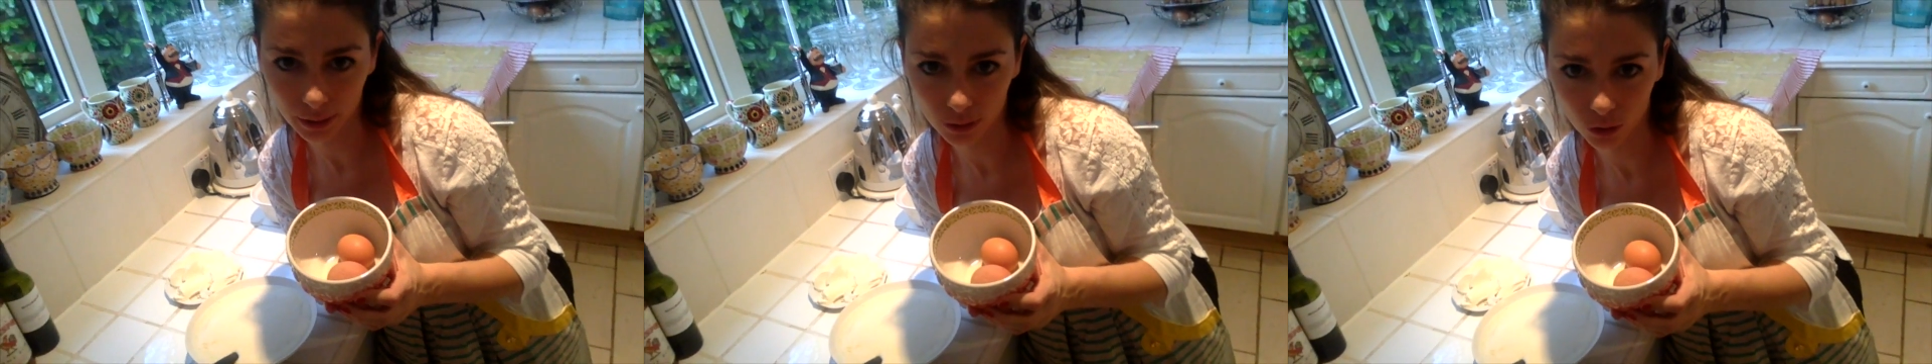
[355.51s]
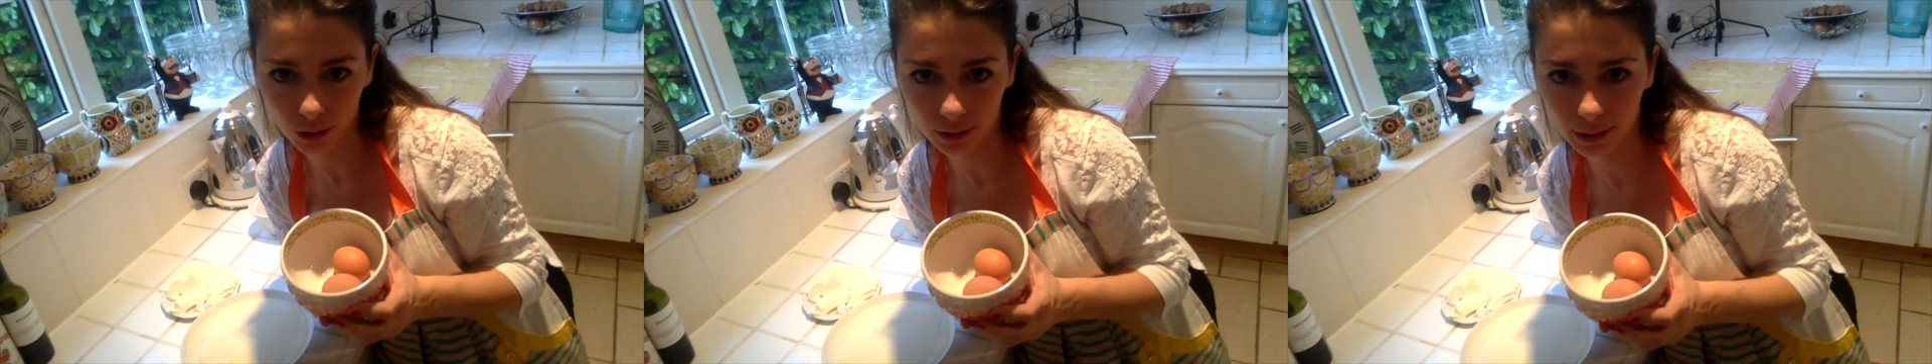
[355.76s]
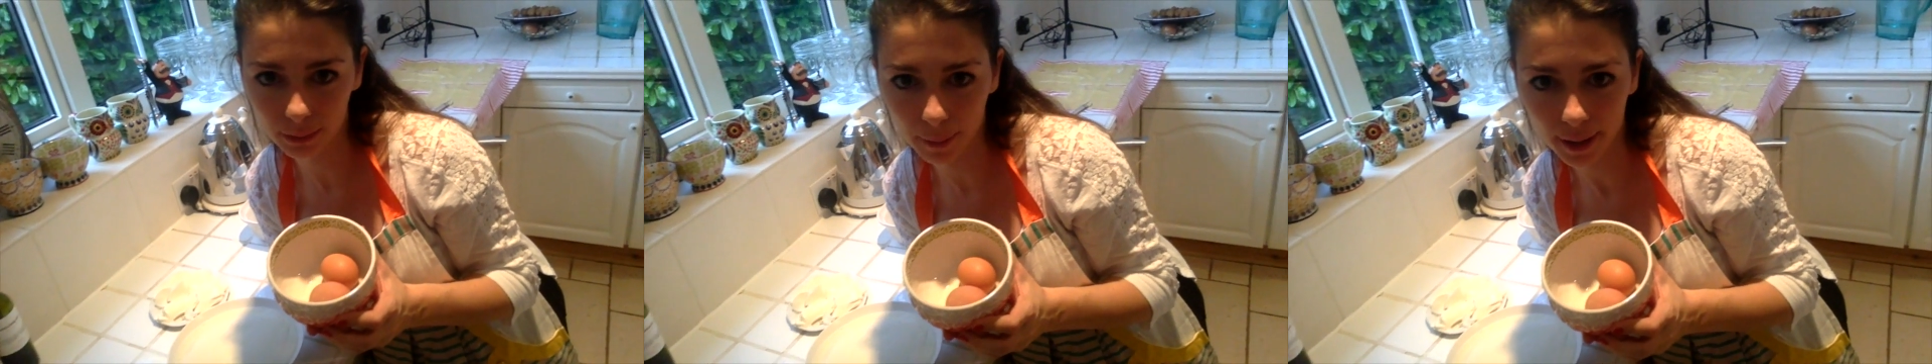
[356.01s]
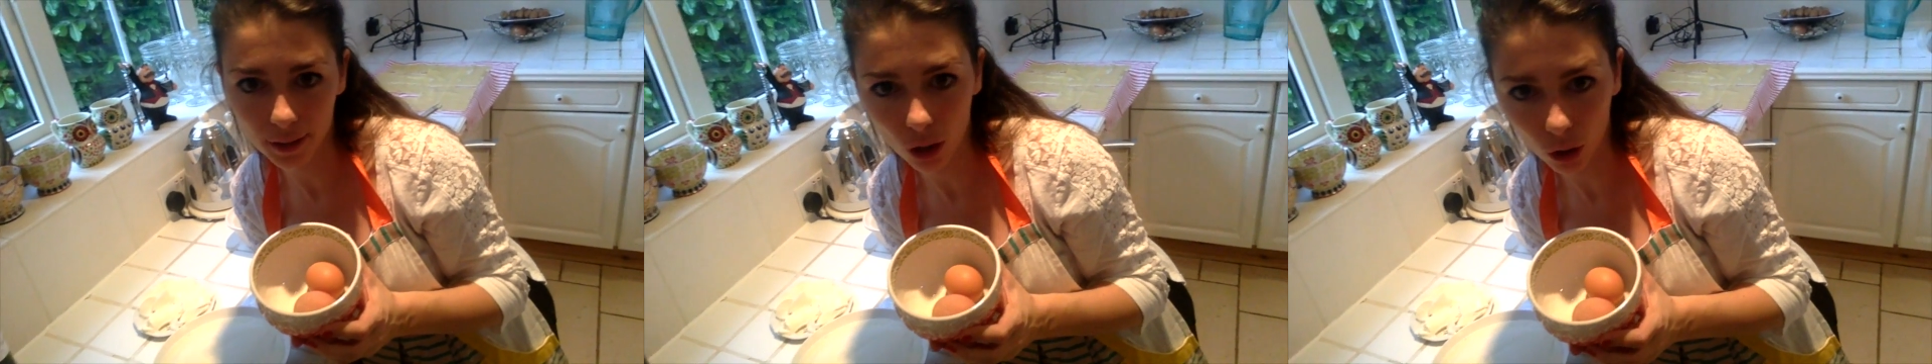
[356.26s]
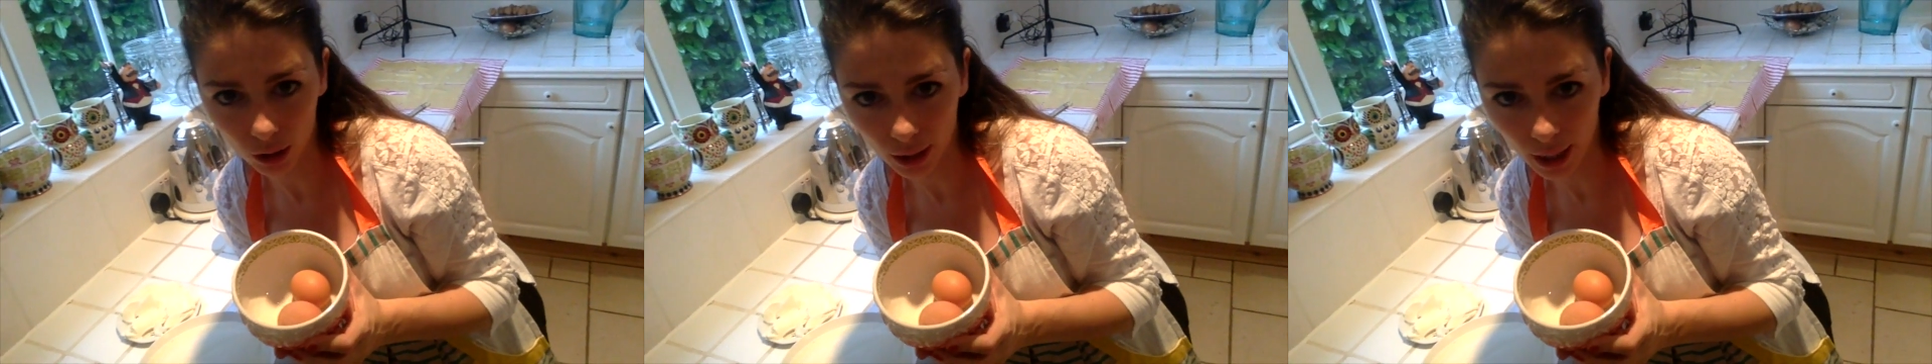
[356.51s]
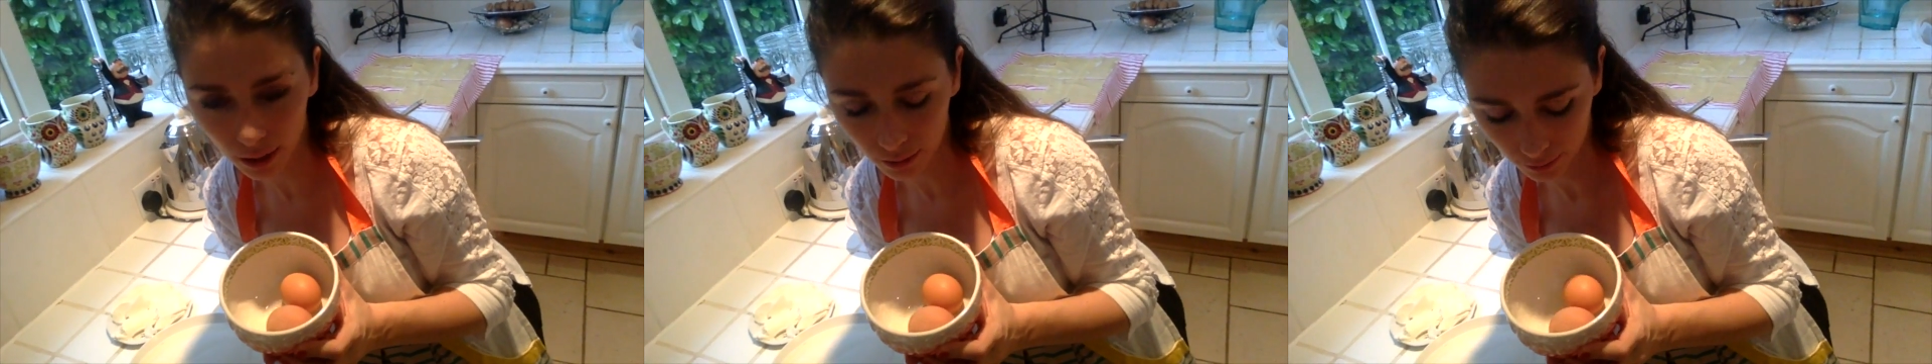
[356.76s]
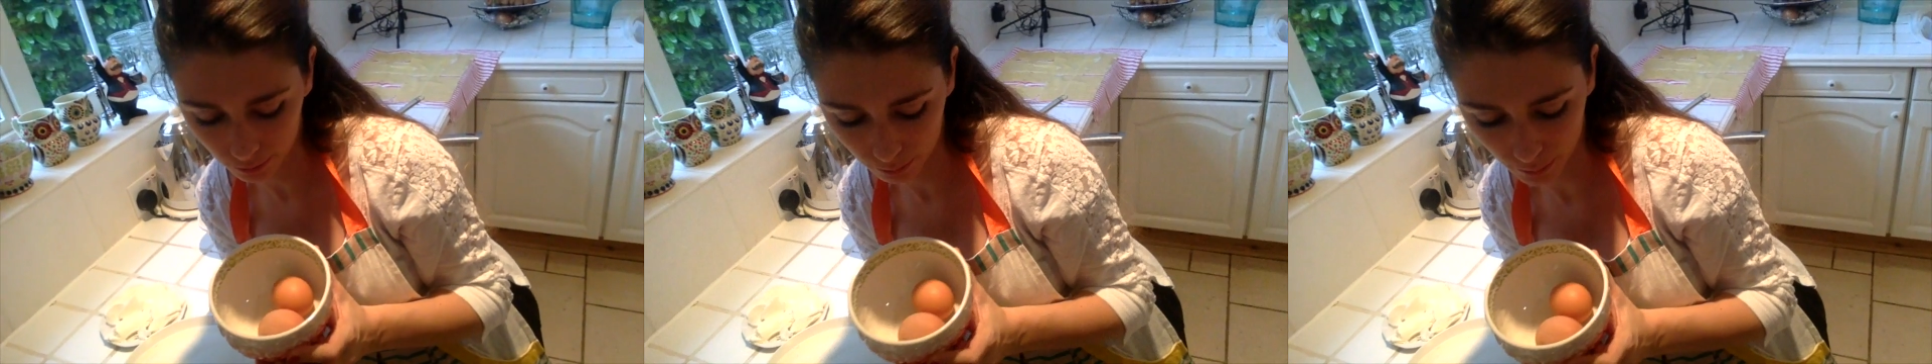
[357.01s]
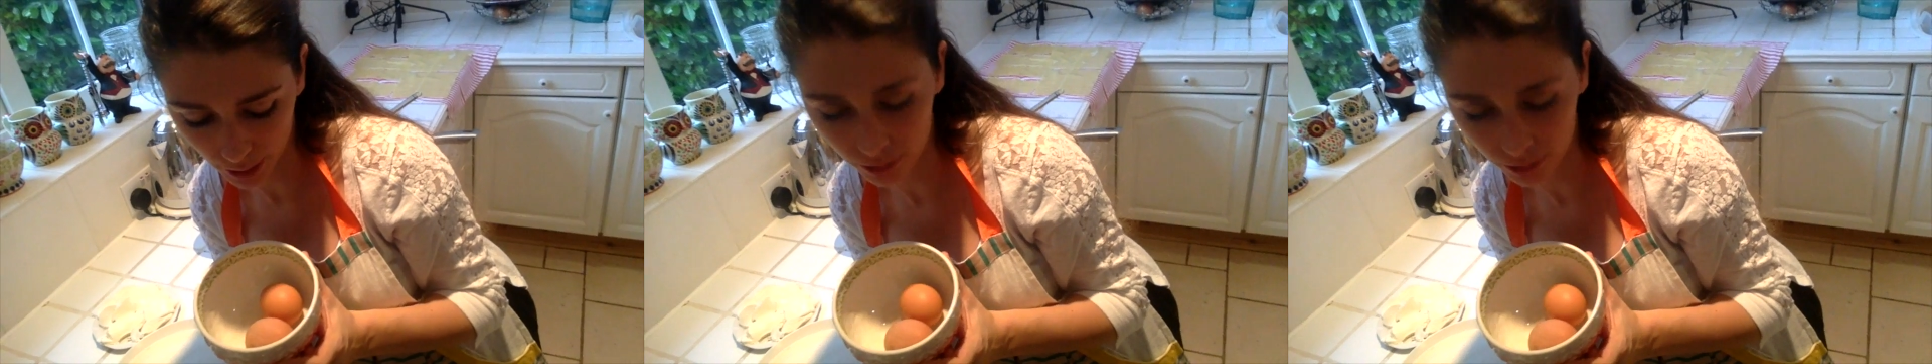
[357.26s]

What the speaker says: So this is my nonna, my